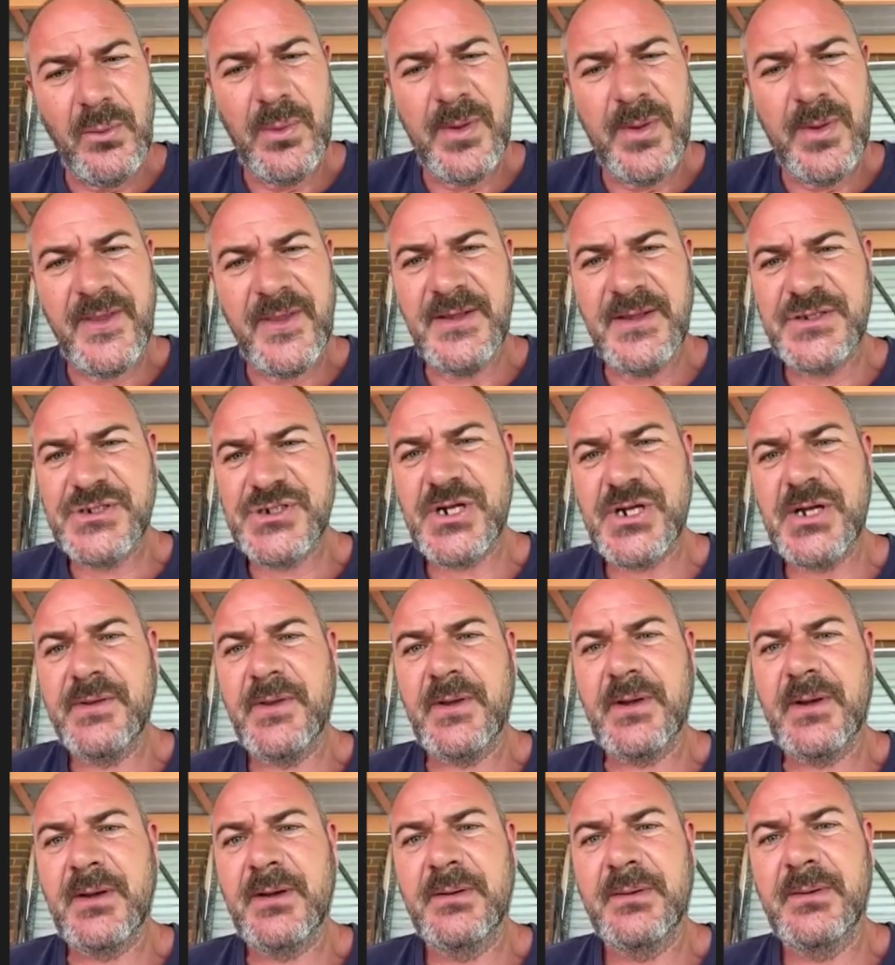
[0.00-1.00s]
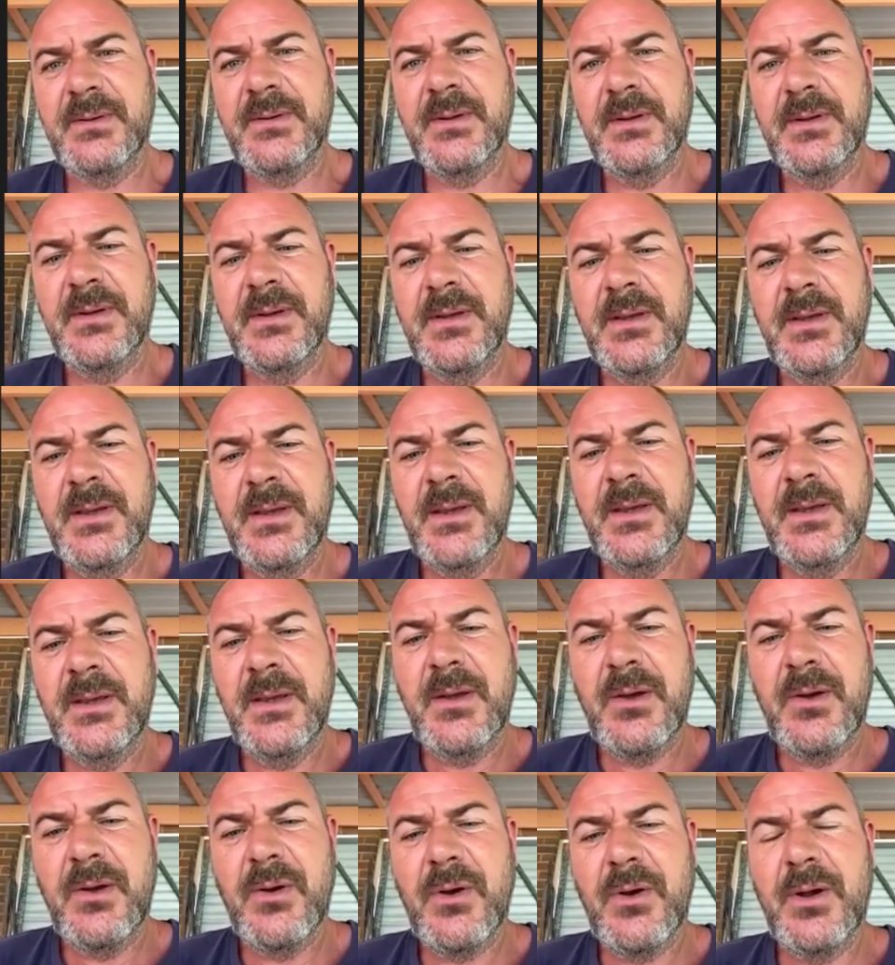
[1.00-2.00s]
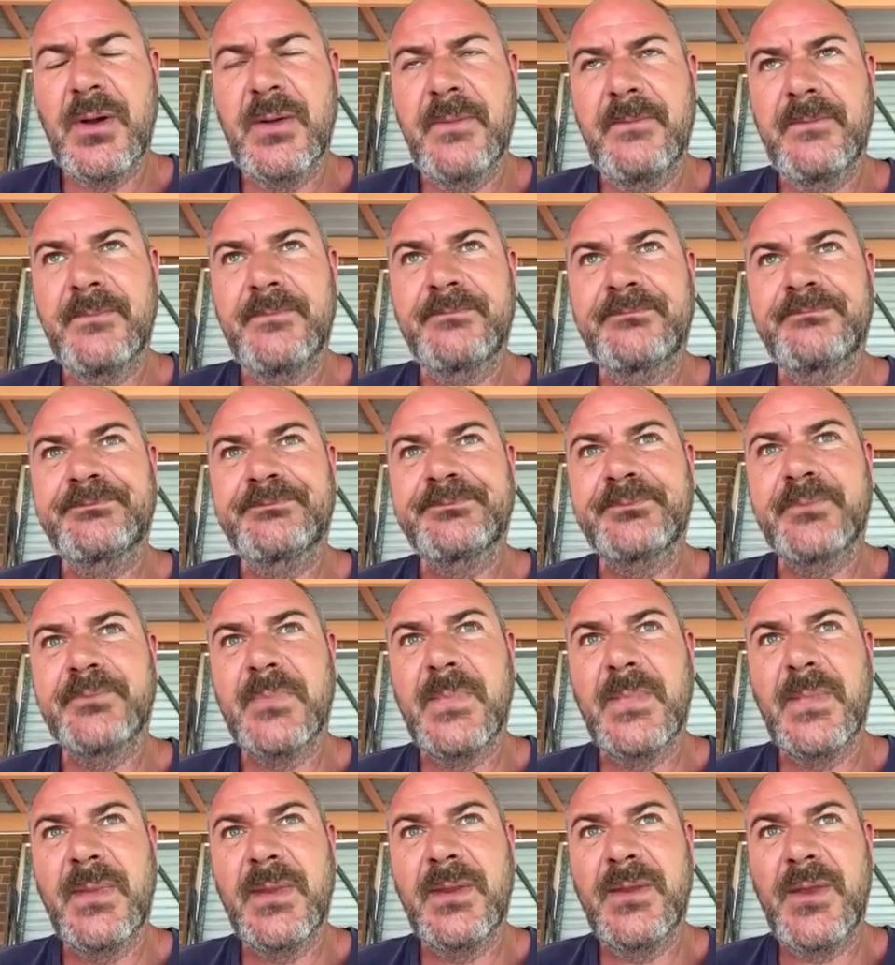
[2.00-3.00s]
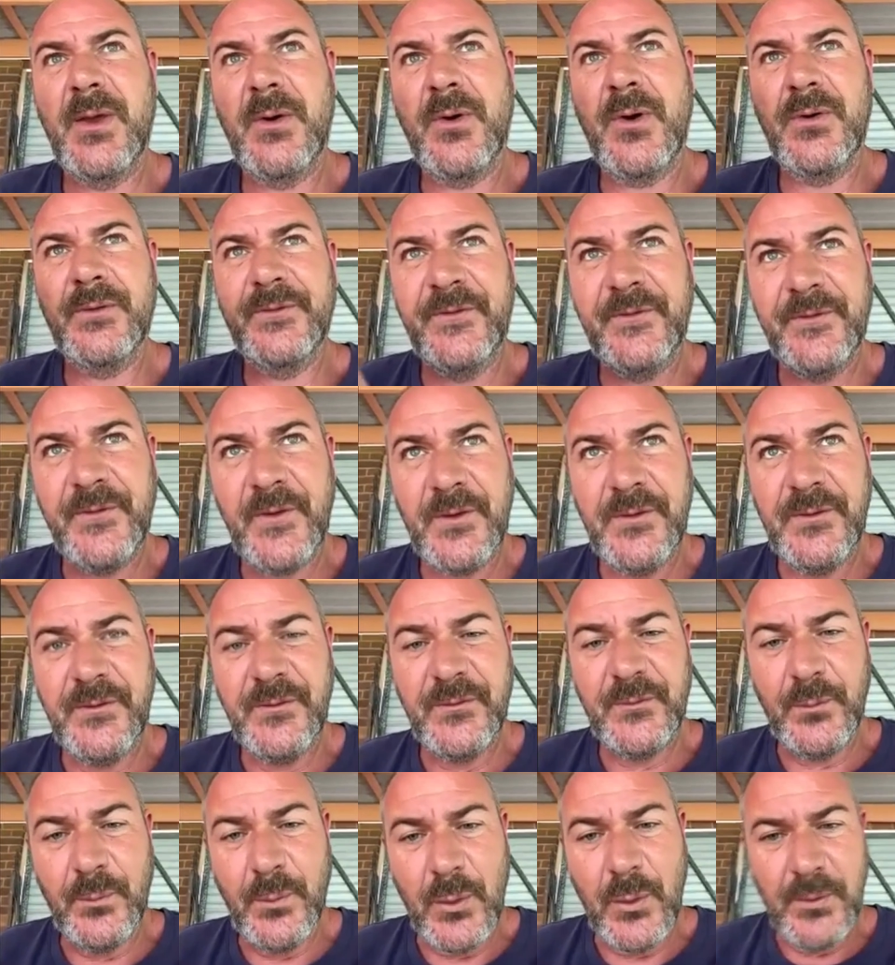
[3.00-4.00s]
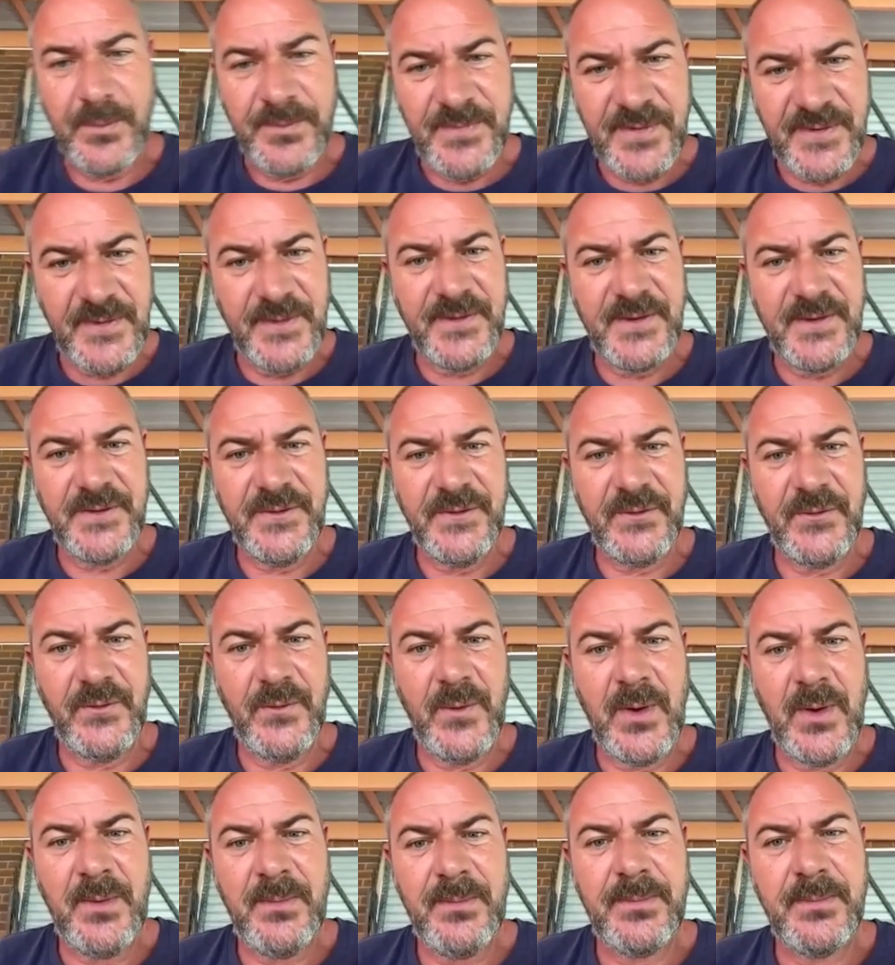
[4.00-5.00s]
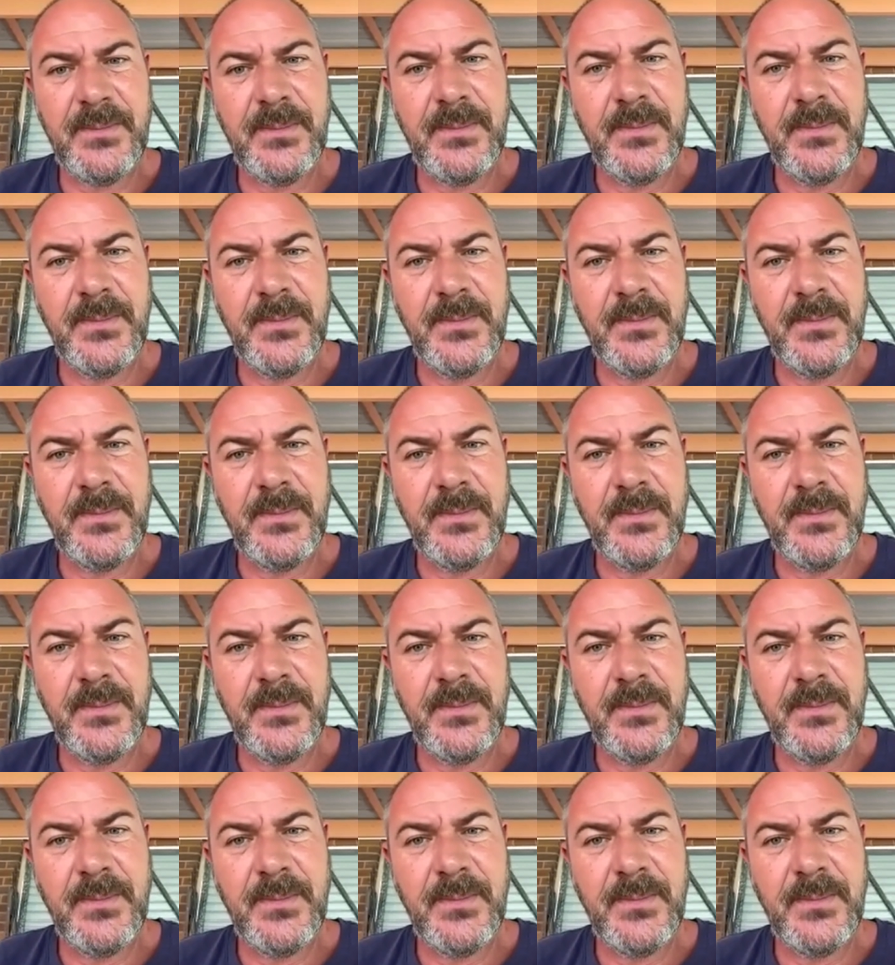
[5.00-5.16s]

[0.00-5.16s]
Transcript: with each other. All right. The hot stones warms the tissue up.